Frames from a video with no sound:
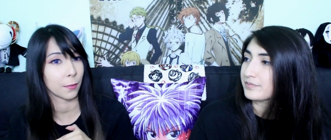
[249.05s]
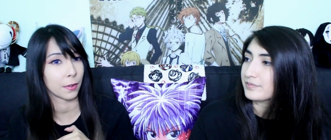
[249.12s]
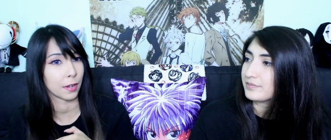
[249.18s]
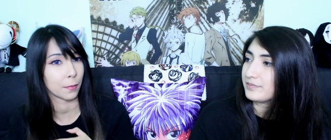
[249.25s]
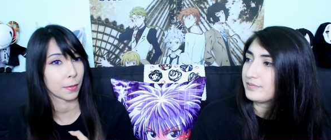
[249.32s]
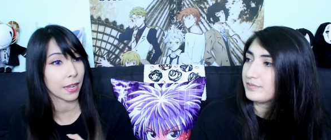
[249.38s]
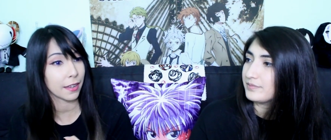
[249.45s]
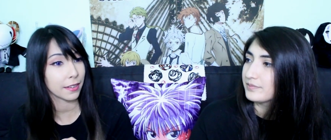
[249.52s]
Speaker 1: they
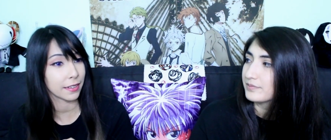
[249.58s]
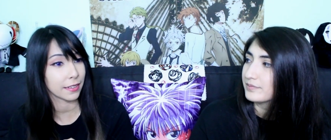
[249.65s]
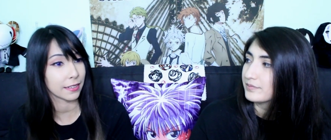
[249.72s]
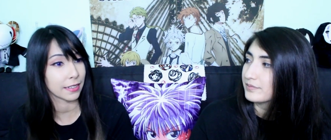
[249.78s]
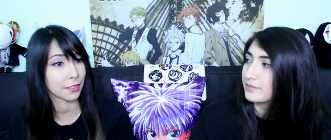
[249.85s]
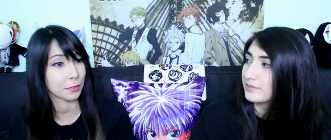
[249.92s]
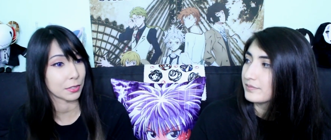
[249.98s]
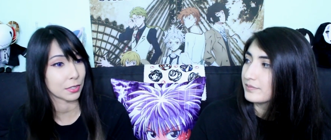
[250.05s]
went about
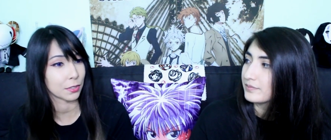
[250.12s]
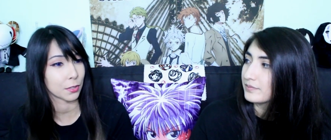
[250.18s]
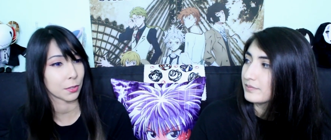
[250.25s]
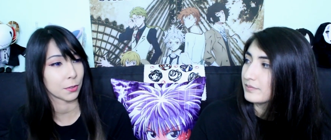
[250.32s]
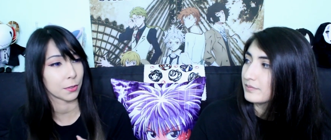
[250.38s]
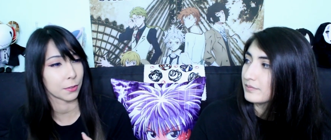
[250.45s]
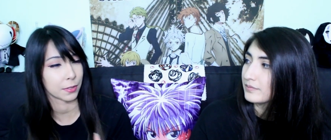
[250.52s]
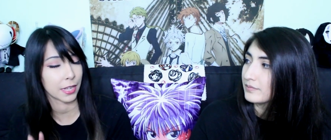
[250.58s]
it, it was
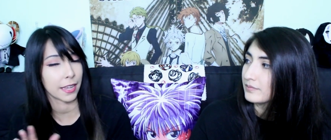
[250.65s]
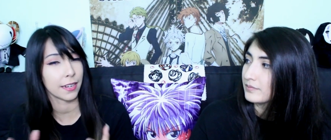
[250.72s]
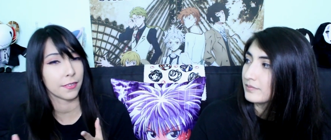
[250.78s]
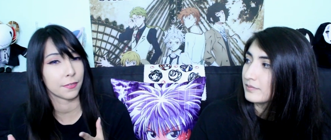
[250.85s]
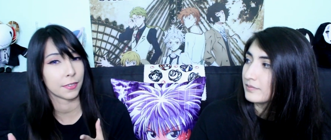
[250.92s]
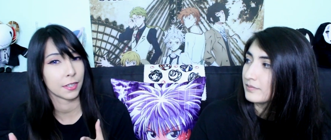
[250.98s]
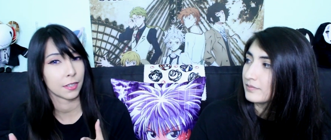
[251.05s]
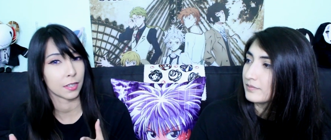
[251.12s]
so, it was kind
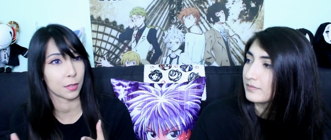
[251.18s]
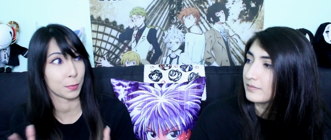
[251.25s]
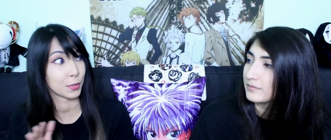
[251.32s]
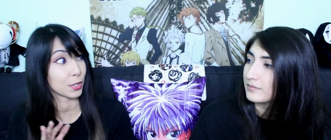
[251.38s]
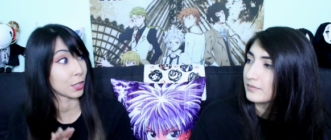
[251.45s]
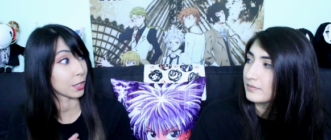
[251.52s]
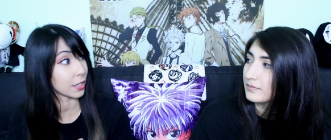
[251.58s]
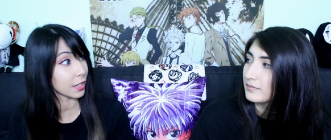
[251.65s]
of
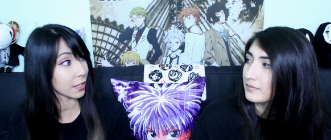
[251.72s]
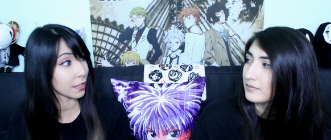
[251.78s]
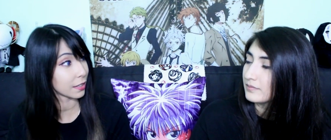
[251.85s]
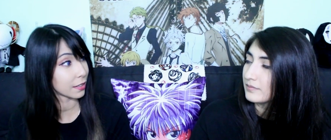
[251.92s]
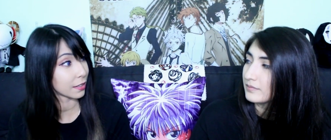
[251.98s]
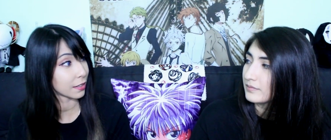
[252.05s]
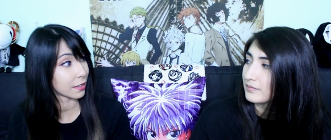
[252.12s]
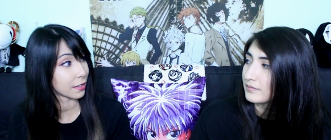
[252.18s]
obscure.
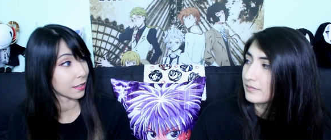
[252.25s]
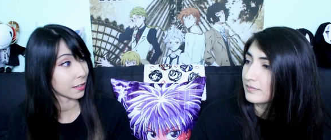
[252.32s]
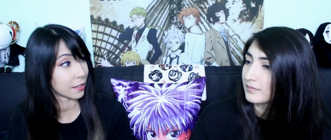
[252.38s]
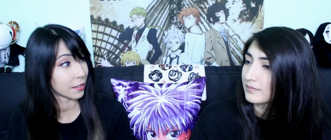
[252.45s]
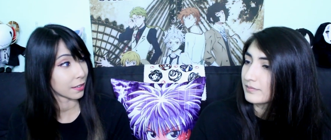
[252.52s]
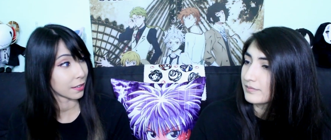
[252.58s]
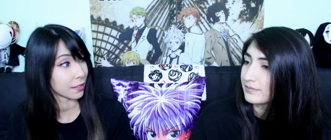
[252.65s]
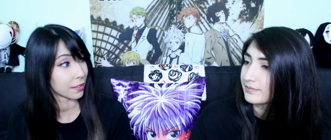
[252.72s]

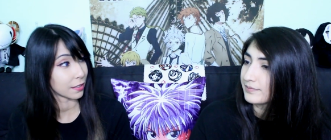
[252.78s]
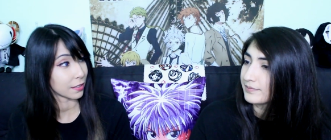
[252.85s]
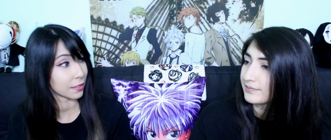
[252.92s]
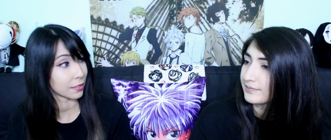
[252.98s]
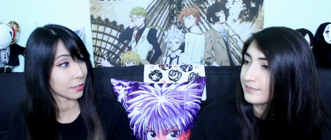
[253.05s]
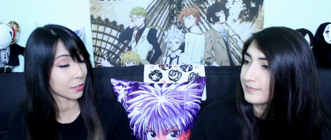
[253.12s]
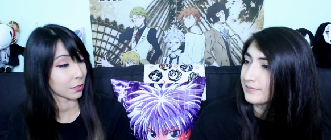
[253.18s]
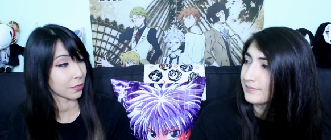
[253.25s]

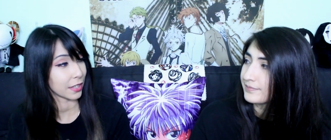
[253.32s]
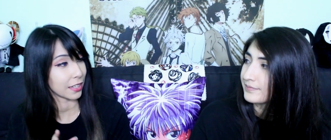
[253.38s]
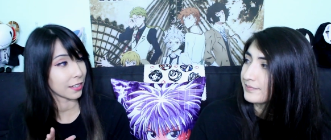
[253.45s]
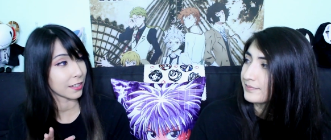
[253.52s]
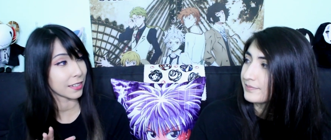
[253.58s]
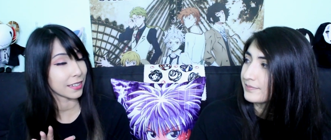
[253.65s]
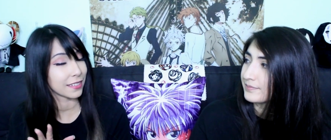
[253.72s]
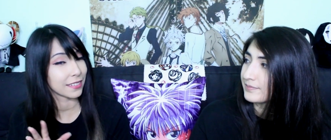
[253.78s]
So they
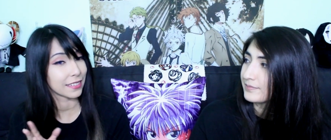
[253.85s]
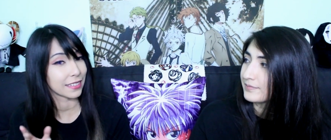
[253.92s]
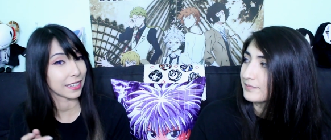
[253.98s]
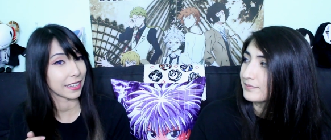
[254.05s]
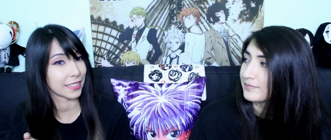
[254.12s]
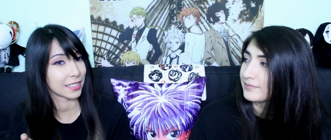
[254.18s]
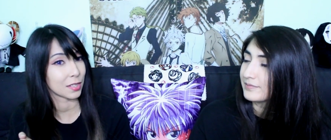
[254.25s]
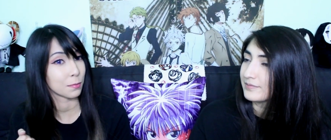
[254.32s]
couldn't,
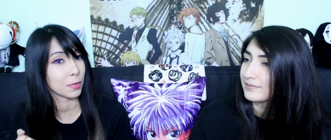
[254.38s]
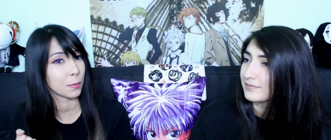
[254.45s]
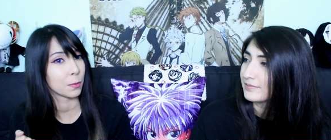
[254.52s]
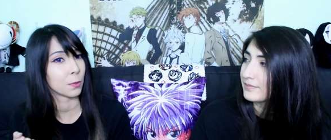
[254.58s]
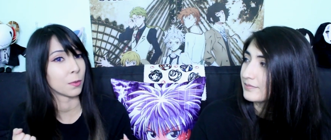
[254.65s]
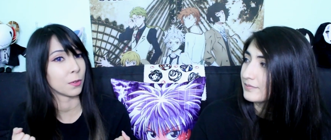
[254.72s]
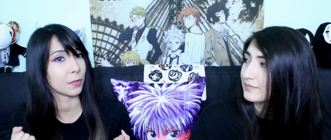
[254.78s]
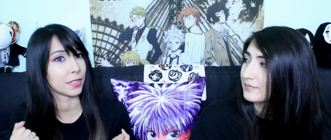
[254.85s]
like, some
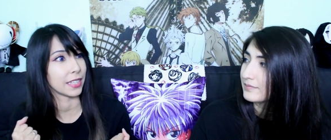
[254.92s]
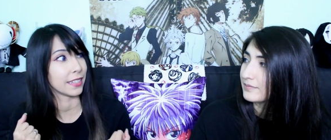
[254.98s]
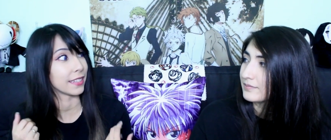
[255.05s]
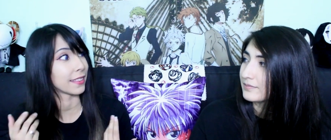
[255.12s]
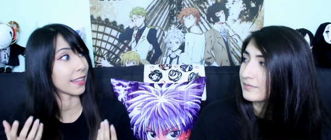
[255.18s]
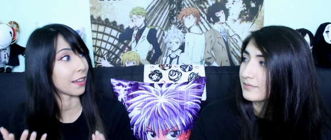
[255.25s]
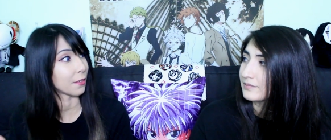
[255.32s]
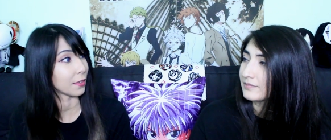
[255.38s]
people won't
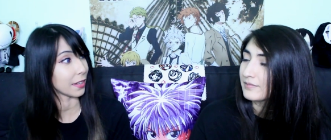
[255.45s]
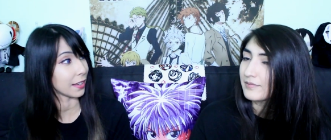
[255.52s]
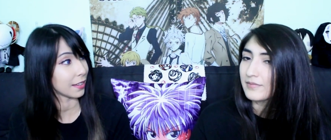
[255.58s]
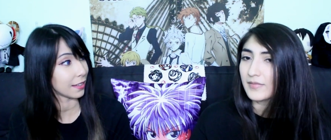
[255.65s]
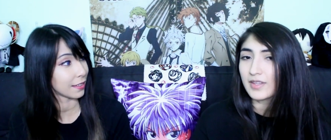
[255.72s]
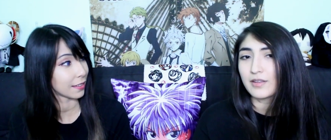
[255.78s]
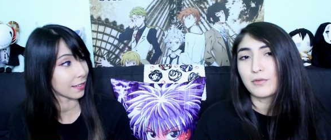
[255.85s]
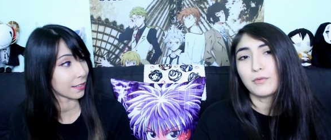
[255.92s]
Speaker 2: take it that way.
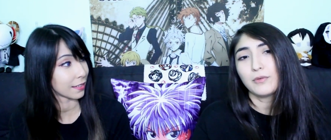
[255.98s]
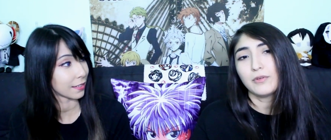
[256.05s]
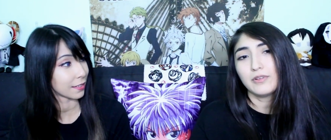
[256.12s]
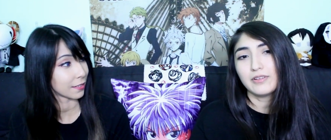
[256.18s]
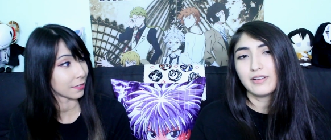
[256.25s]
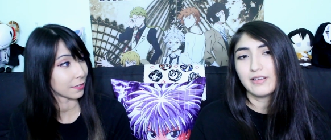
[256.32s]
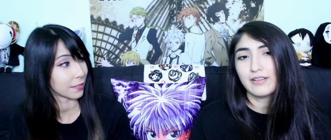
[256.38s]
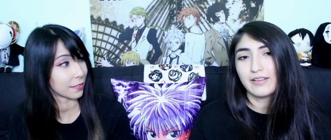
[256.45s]

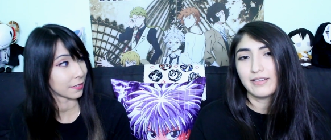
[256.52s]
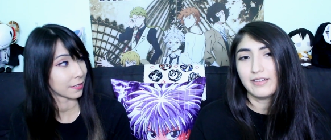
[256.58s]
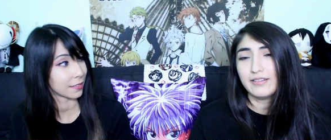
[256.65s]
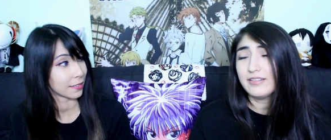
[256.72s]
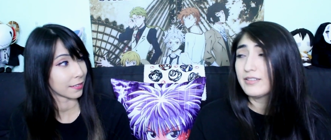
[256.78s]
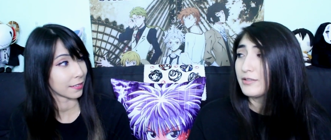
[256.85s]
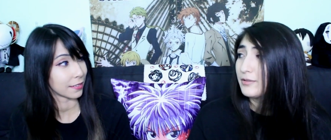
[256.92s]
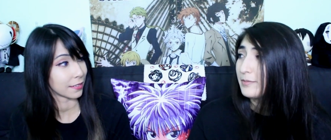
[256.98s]
Well, I
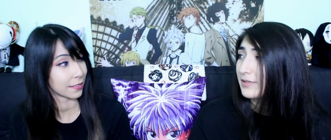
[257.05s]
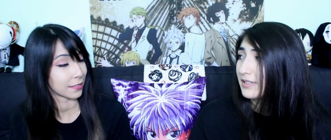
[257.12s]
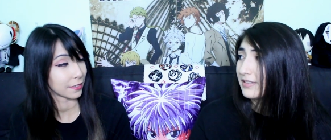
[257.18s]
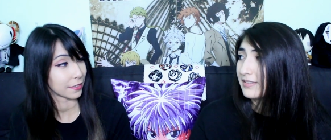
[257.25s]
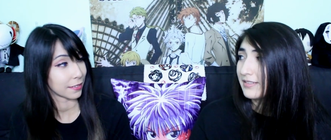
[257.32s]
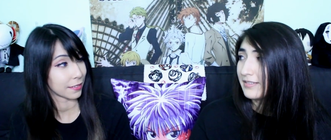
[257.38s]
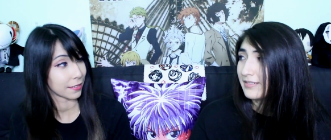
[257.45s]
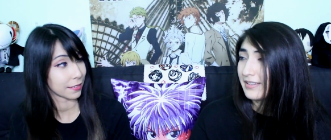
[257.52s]
don't know,
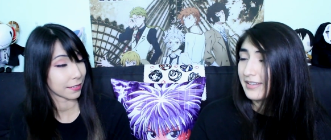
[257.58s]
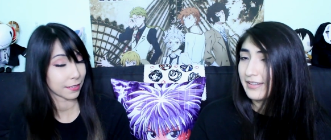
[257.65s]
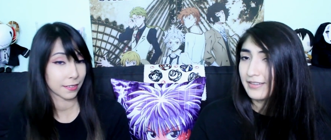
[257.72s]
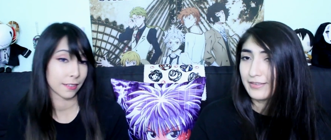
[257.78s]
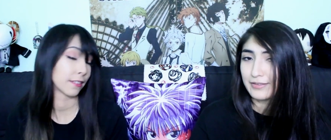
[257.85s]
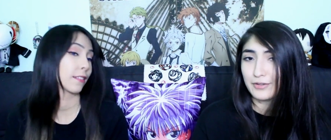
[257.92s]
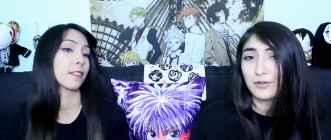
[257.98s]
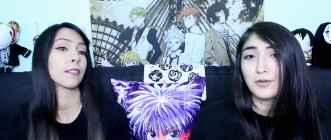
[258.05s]
because it's like
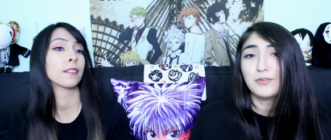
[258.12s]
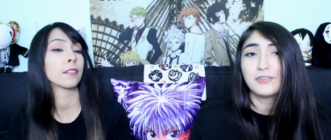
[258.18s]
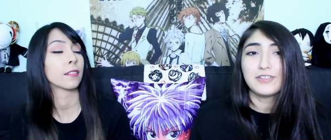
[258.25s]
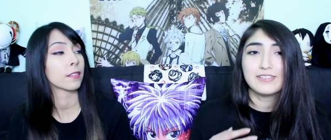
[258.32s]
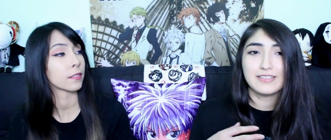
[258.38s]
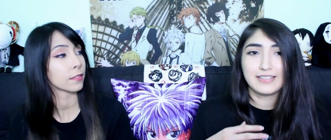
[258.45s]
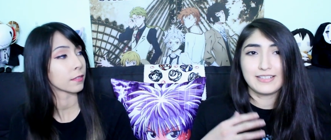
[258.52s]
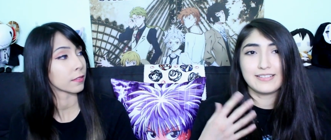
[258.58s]
the whole
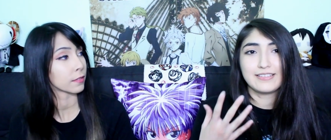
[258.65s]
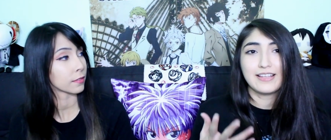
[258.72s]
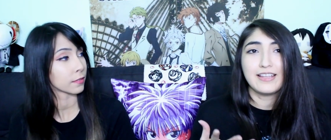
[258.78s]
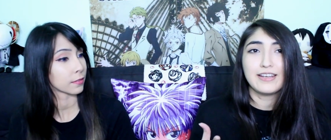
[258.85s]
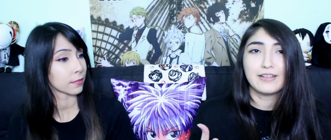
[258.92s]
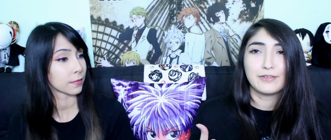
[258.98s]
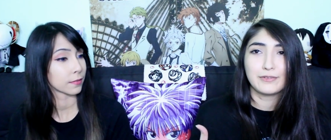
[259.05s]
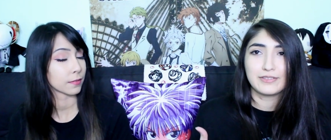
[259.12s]
reason he
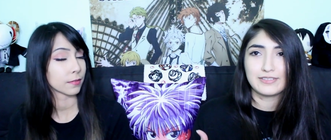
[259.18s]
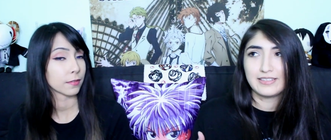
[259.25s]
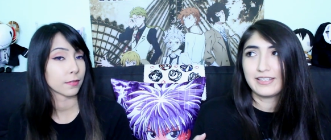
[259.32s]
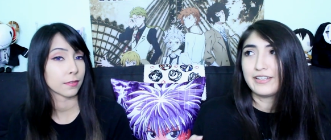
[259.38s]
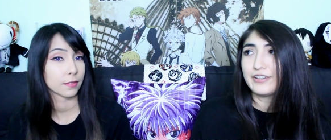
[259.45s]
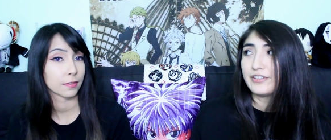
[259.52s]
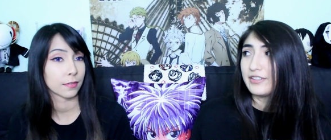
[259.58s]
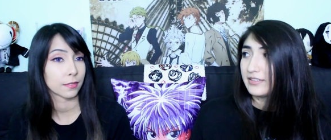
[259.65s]
said it was to
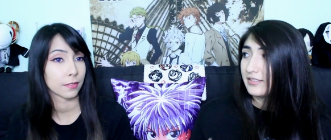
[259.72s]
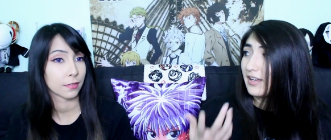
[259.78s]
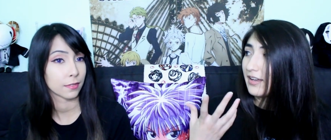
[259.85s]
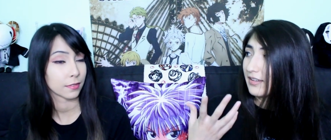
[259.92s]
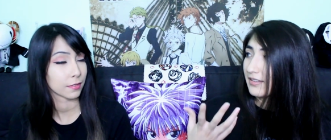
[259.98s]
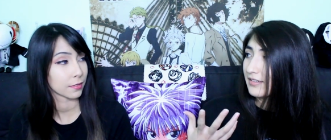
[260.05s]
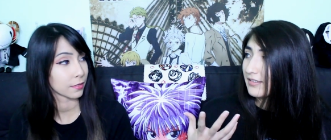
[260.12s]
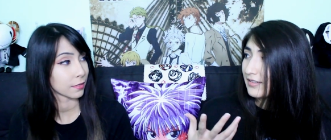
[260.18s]
get her to
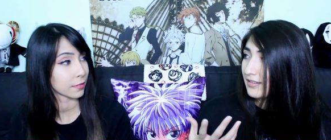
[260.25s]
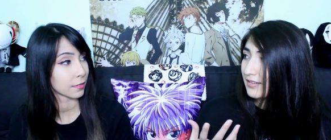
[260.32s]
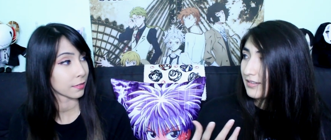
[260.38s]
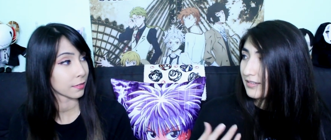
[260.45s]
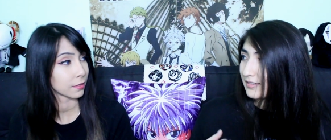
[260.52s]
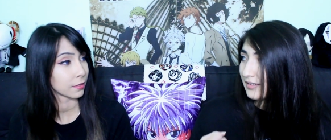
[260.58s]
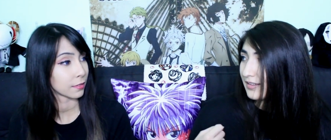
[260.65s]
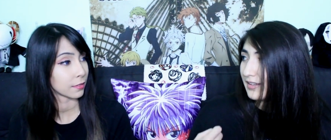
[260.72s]
talk,
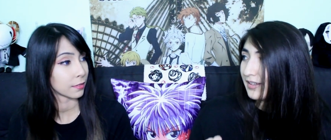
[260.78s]
to